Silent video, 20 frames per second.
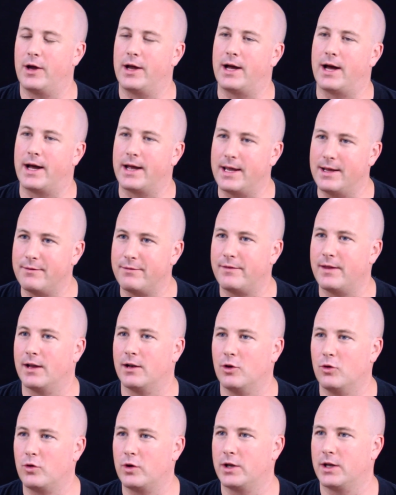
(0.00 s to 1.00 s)
if
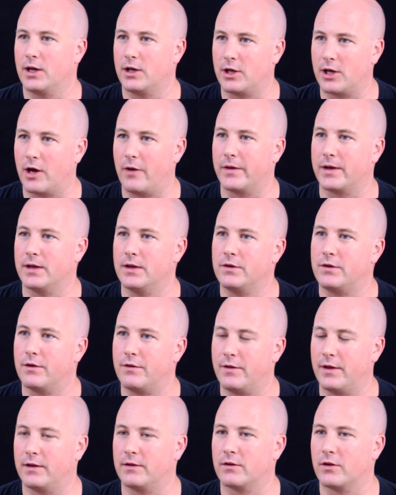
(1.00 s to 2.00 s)
they're looking at going into
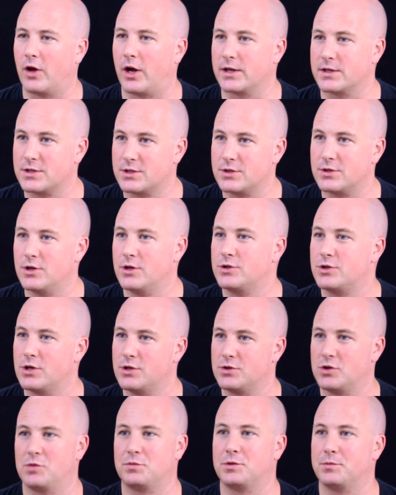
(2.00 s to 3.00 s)
things like search
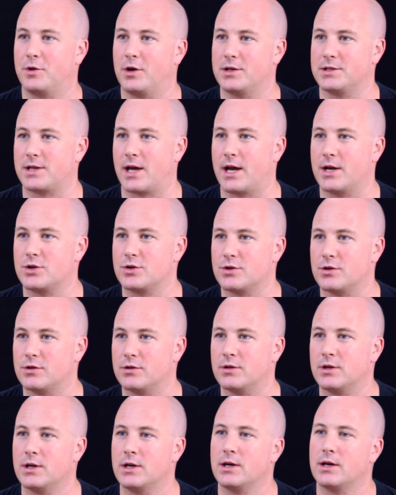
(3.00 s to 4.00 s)
engine
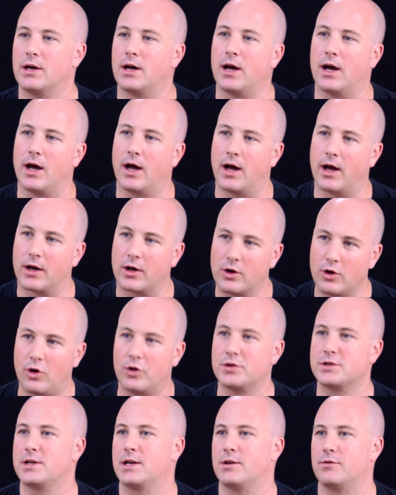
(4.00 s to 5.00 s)
optimization,
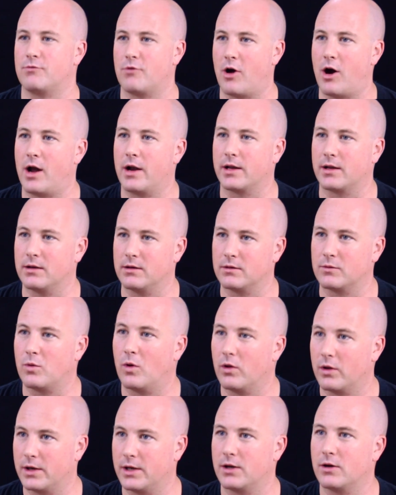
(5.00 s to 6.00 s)
content writing and
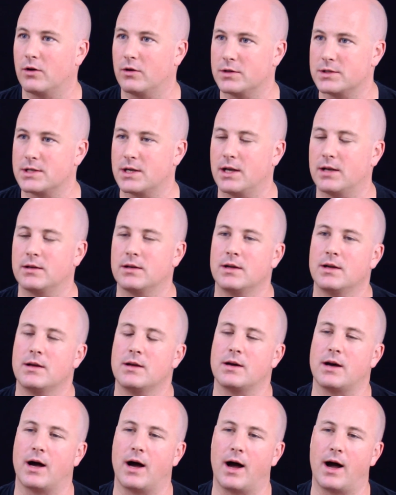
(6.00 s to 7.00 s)
quality content,
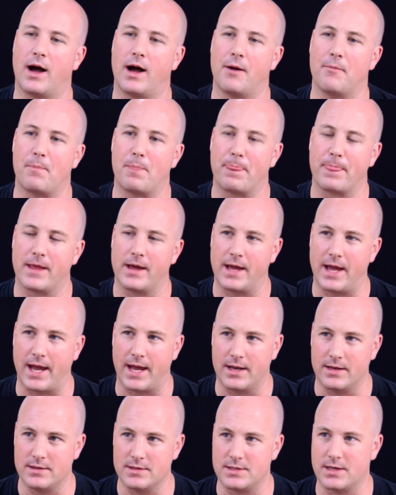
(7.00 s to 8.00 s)

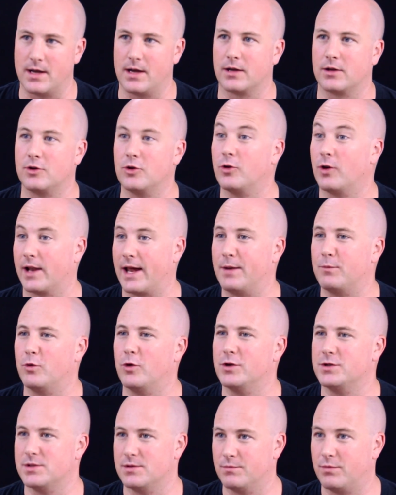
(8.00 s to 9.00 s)
and Google
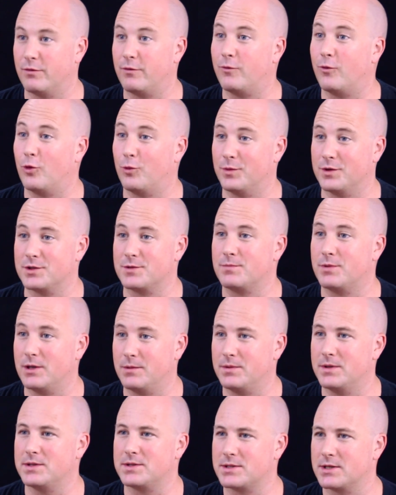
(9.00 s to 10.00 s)
AdWords and performance
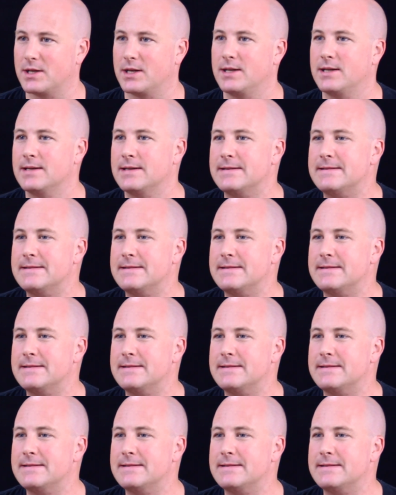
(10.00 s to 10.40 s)
PPC.